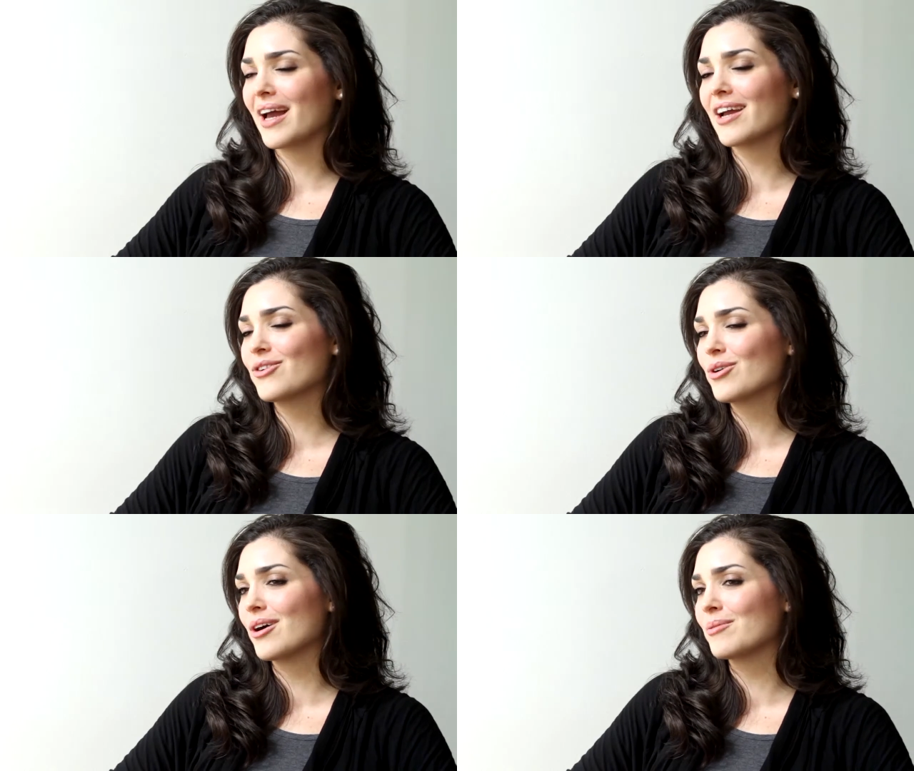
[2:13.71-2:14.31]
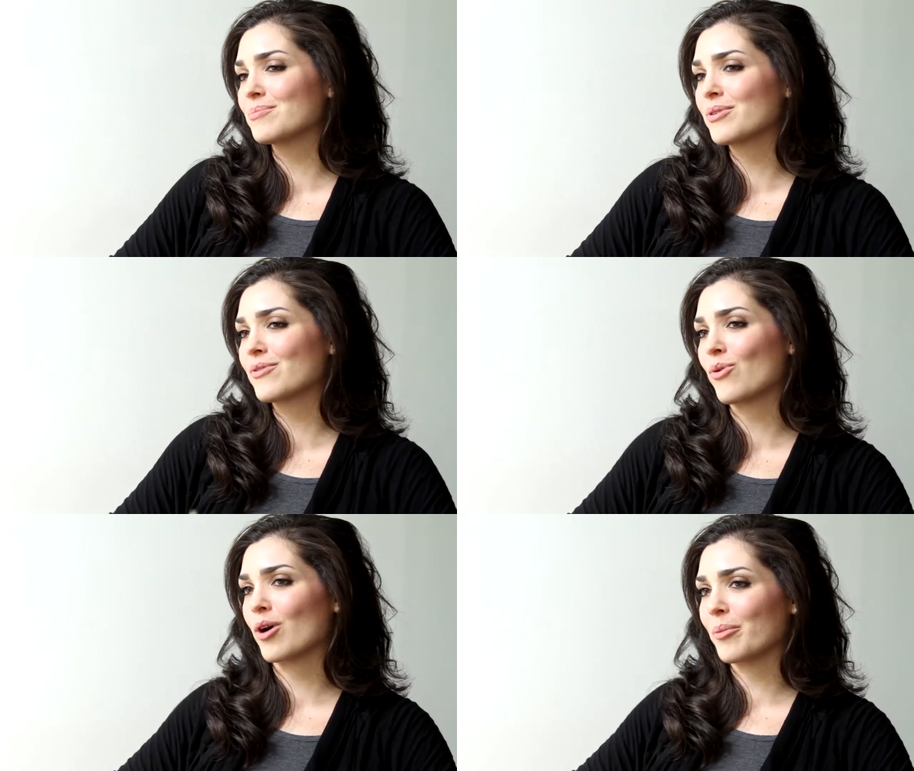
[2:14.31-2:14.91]
mean, I grew
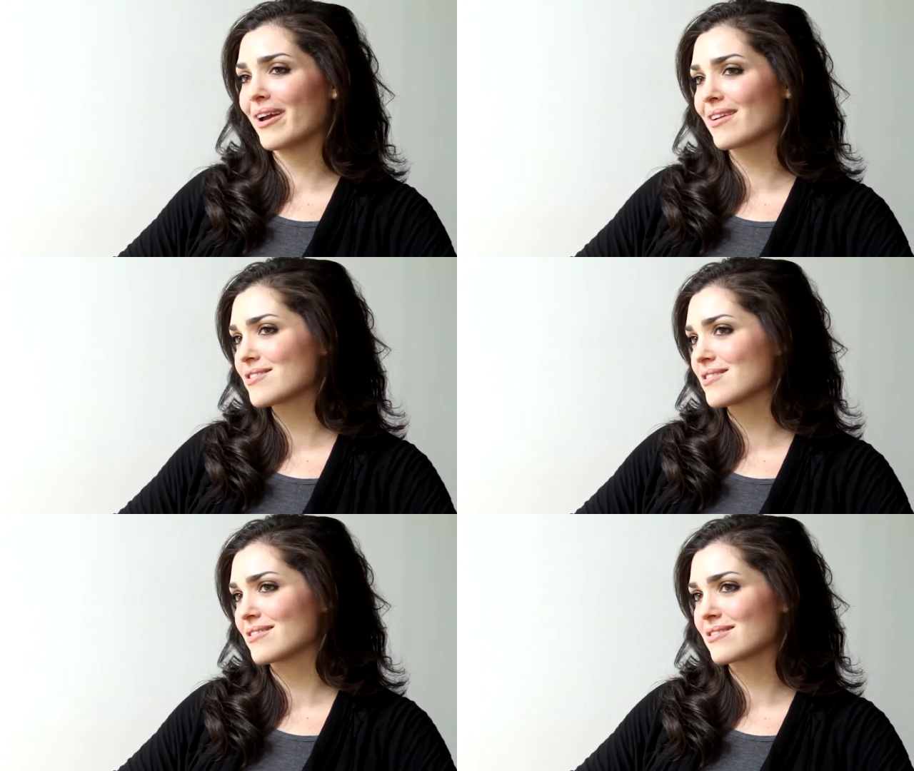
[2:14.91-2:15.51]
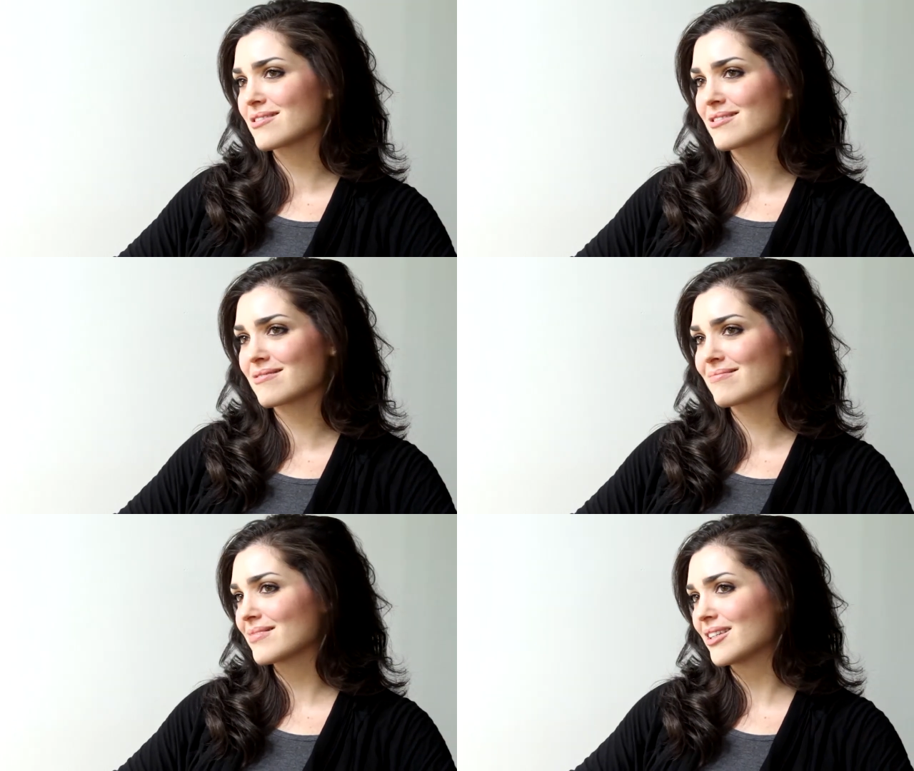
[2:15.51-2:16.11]
up performing
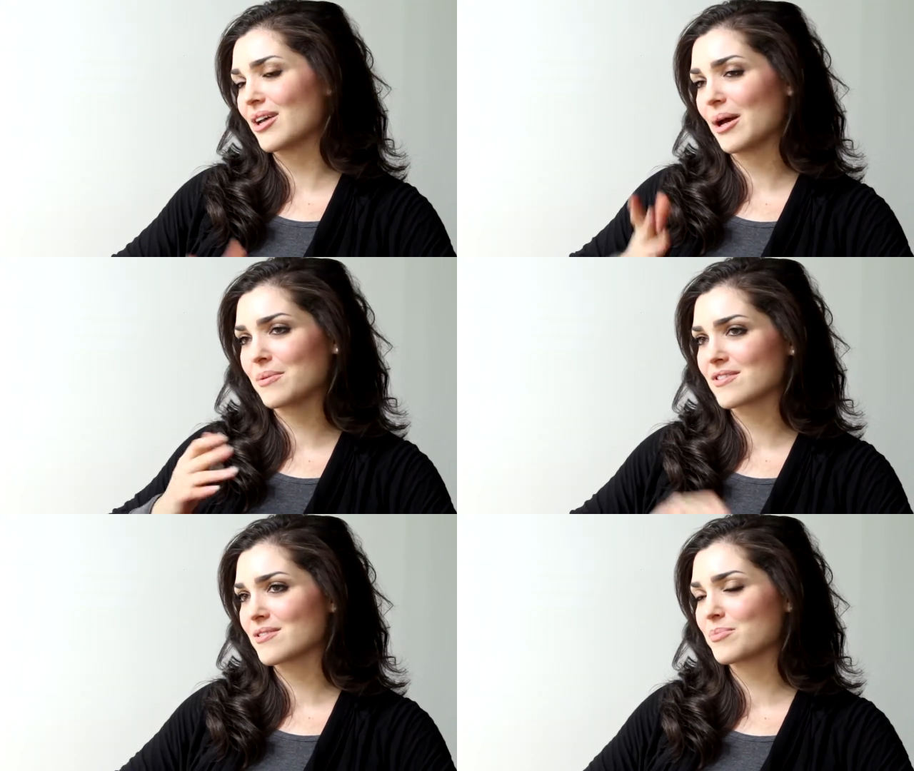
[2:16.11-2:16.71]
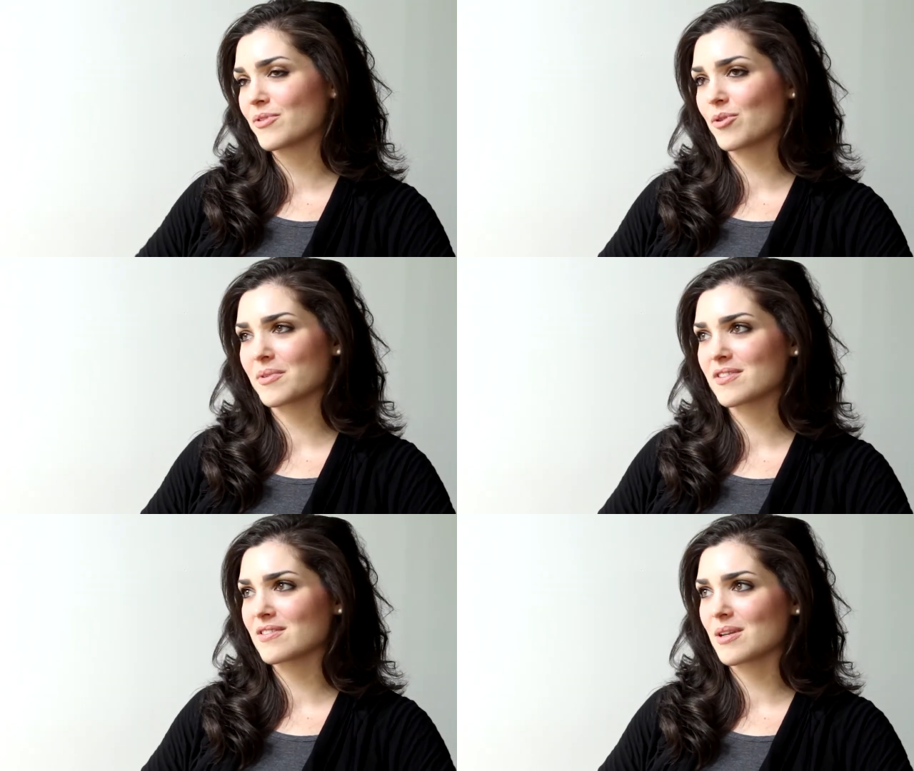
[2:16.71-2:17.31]
since, yeah, I was
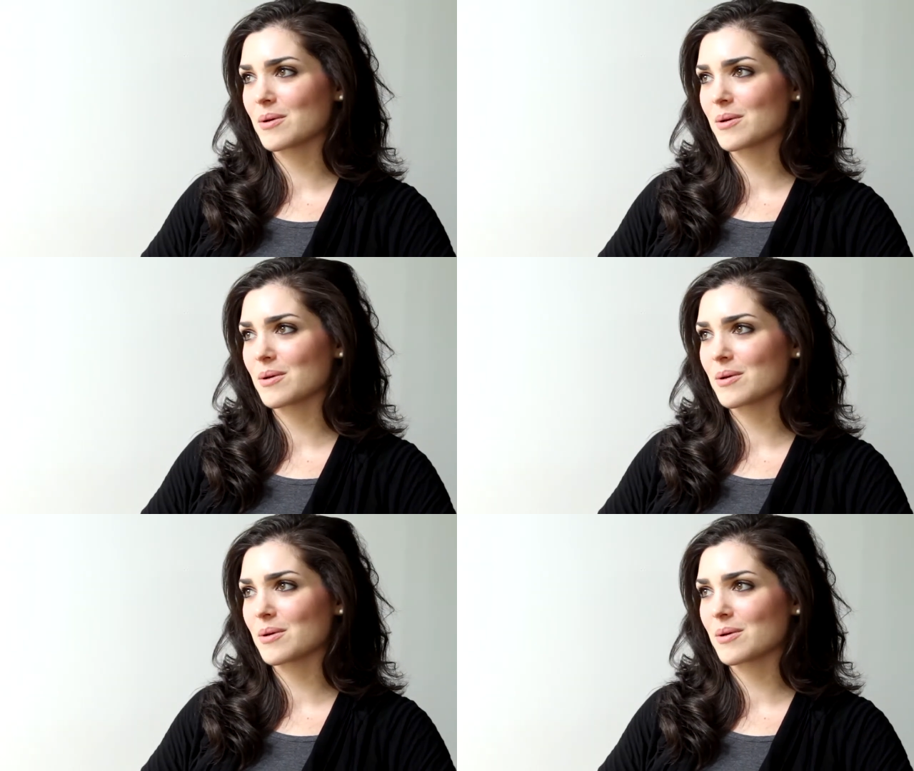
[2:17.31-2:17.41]
performing